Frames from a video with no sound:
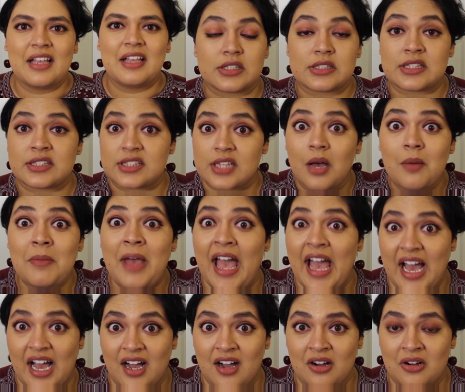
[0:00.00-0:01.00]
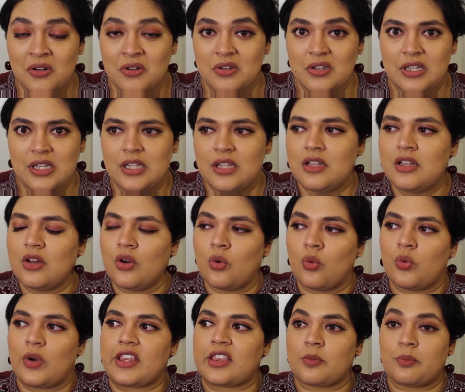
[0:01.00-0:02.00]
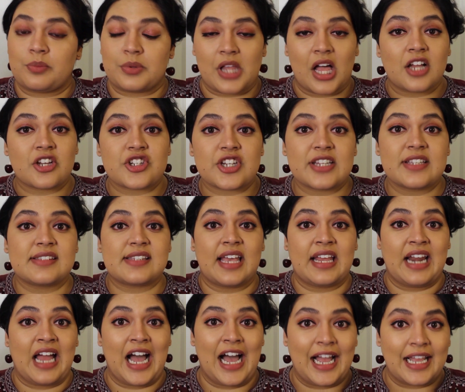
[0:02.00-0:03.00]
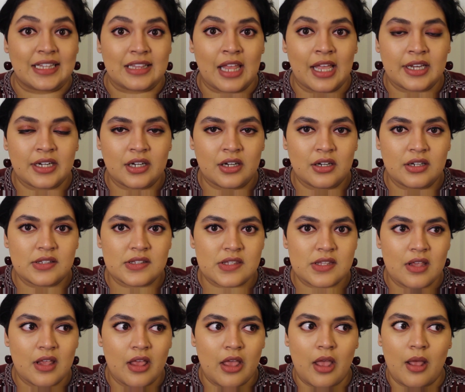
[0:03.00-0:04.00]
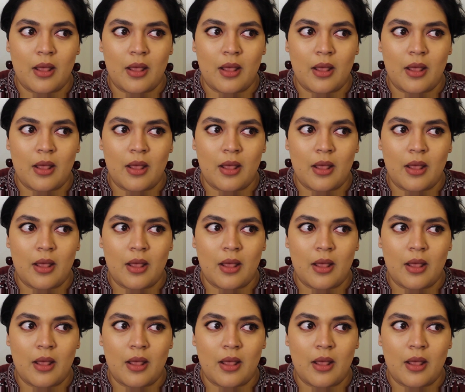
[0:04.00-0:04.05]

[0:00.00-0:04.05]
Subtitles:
Somehow, with blushes and highlighters,